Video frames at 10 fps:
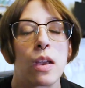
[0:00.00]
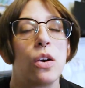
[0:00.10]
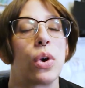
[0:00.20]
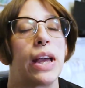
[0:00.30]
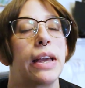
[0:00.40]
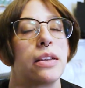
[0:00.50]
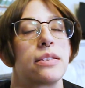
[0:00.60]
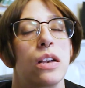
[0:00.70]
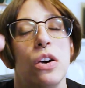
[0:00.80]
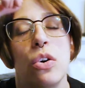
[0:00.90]
Okay,
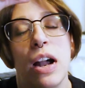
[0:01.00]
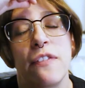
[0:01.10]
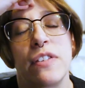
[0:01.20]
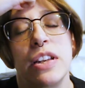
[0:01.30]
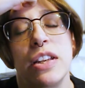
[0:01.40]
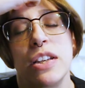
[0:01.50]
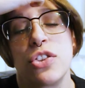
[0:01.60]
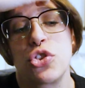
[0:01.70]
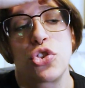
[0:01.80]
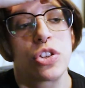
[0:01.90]
so I
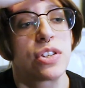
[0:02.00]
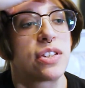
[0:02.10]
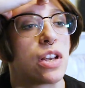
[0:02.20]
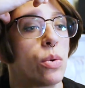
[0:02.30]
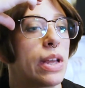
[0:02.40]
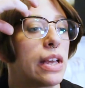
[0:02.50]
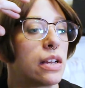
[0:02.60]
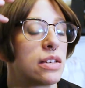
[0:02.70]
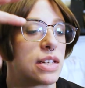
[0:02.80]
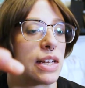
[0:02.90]
finished
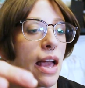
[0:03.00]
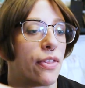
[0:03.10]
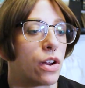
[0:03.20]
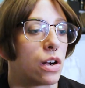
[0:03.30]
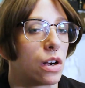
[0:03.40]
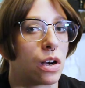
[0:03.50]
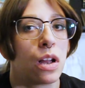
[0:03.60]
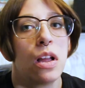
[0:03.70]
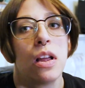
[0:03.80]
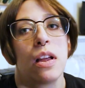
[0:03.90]
sewing together
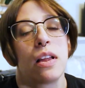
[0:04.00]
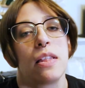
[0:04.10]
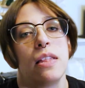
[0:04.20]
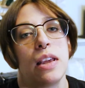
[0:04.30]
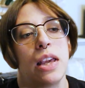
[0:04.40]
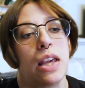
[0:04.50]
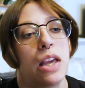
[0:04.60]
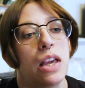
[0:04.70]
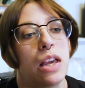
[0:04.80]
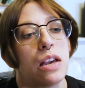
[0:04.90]

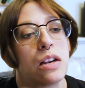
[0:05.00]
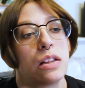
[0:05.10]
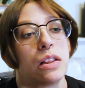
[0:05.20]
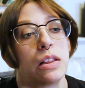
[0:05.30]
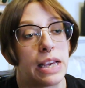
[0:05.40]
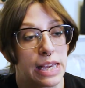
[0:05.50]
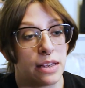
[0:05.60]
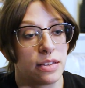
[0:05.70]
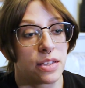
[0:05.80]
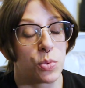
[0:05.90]
the
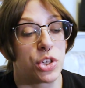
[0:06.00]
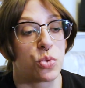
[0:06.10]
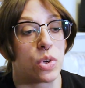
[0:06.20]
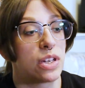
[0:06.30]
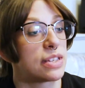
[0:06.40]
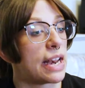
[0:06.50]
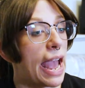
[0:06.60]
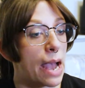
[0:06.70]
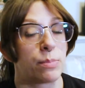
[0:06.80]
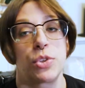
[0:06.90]
lace, which was an
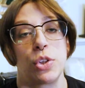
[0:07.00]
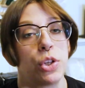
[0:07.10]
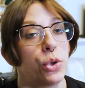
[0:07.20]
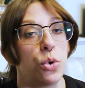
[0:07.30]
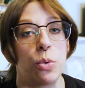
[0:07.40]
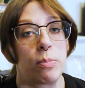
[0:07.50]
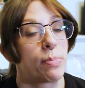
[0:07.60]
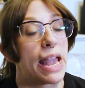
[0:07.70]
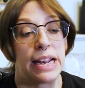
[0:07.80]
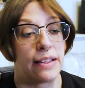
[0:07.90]
absolute
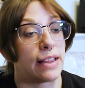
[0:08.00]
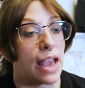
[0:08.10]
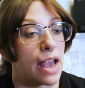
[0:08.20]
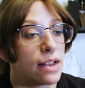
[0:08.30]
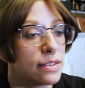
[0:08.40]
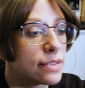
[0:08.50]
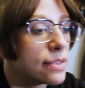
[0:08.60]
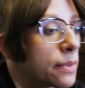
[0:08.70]
pain in the ass,